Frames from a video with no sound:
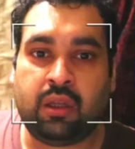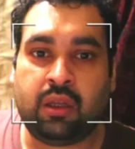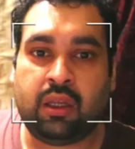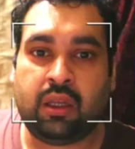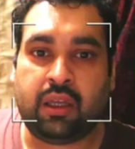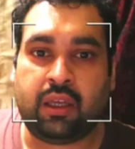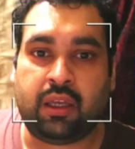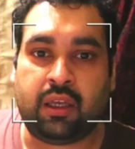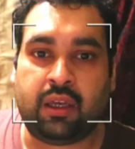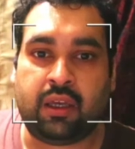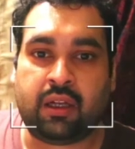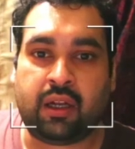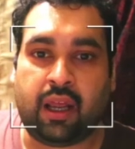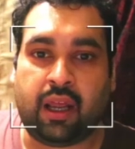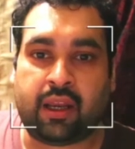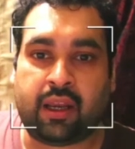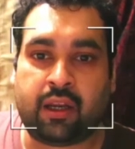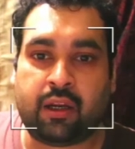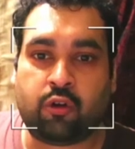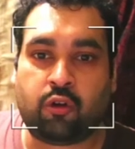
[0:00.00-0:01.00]
here, I
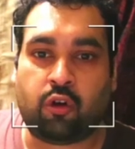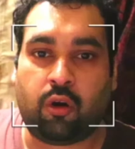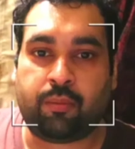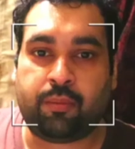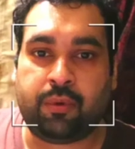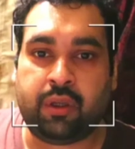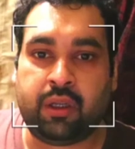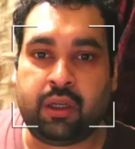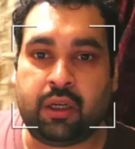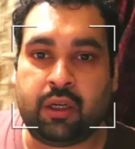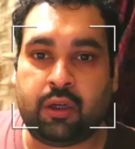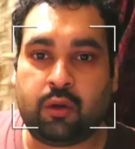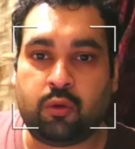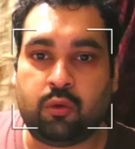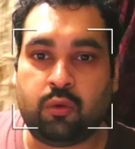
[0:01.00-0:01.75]
can copy into